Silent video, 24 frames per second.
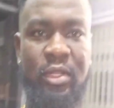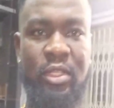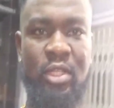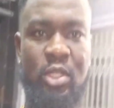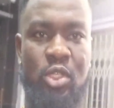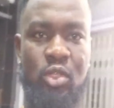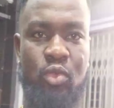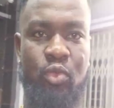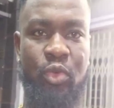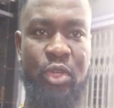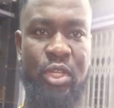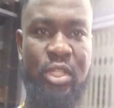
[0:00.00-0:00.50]

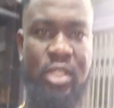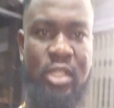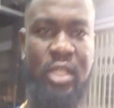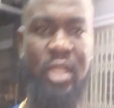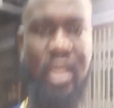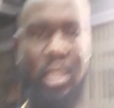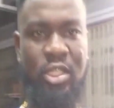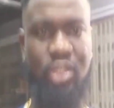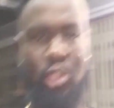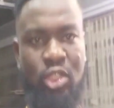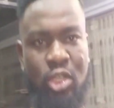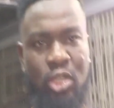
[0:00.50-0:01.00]
Let's just
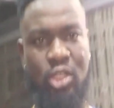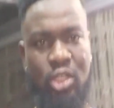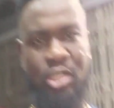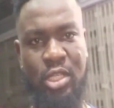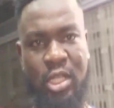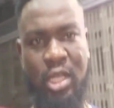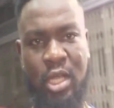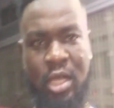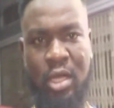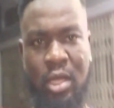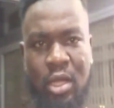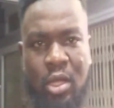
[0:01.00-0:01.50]
uh,
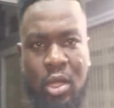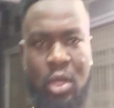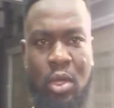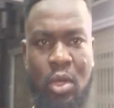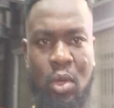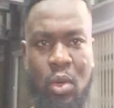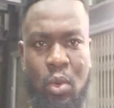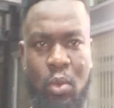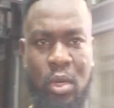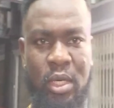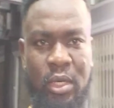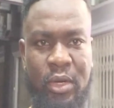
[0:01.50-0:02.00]
walk around
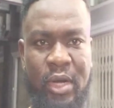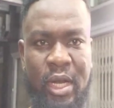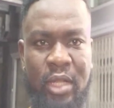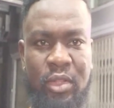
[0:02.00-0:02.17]
the streets